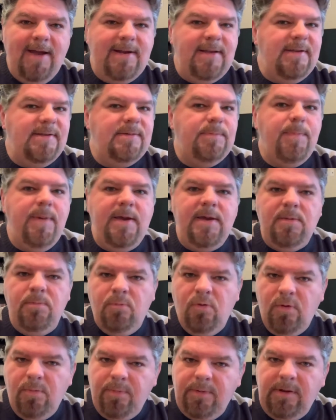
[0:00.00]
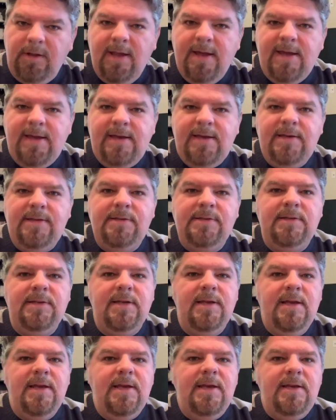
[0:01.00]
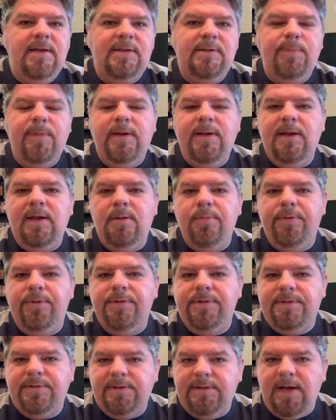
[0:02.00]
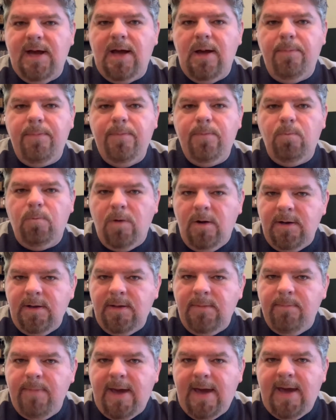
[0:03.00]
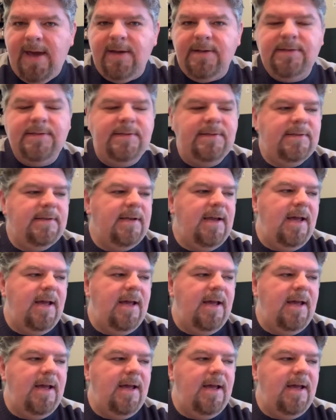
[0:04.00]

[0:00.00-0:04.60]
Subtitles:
He's making more plays. He's being able to stop running backs.